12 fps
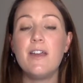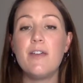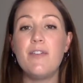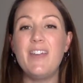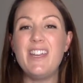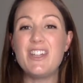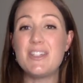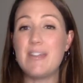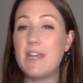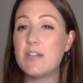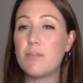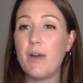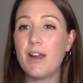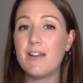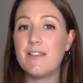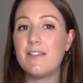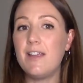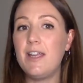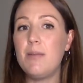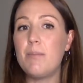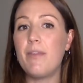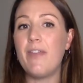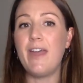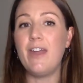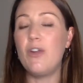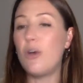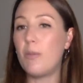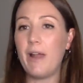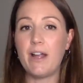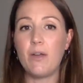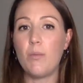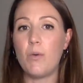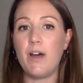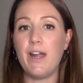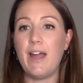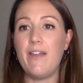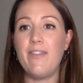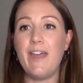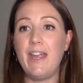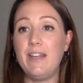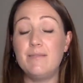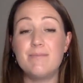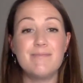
for each stage of pregnancy, but they are not black and white and they,